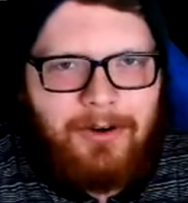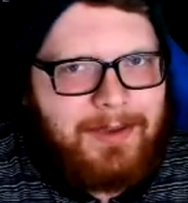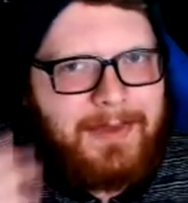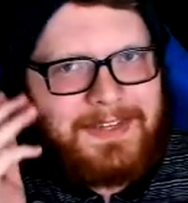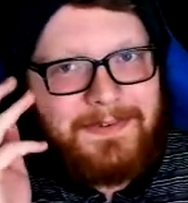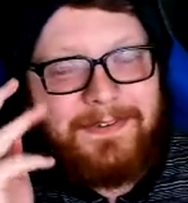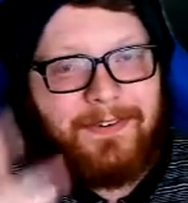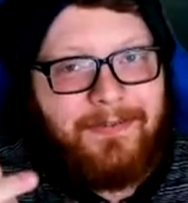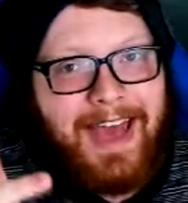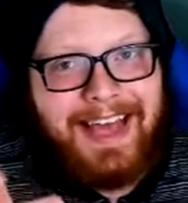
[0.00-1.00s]
know, it makes me
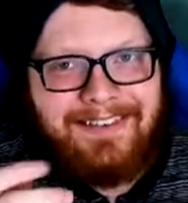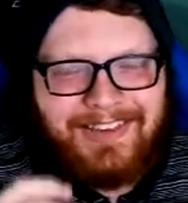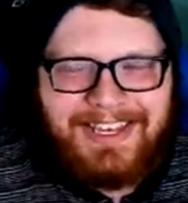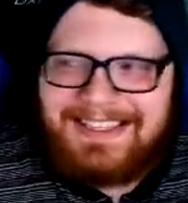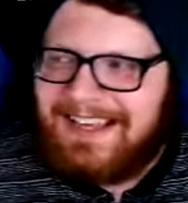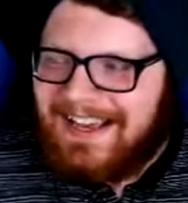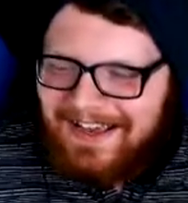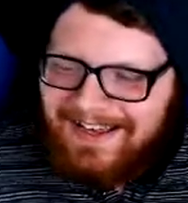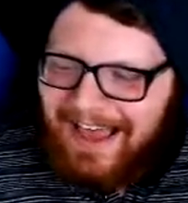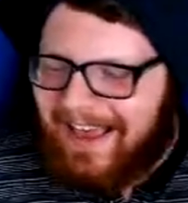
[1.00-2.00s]
feel bad because
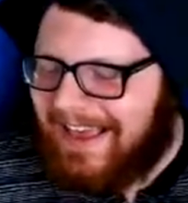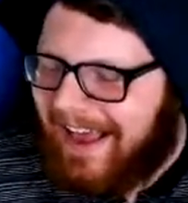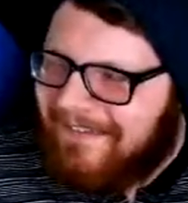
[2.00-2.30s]
I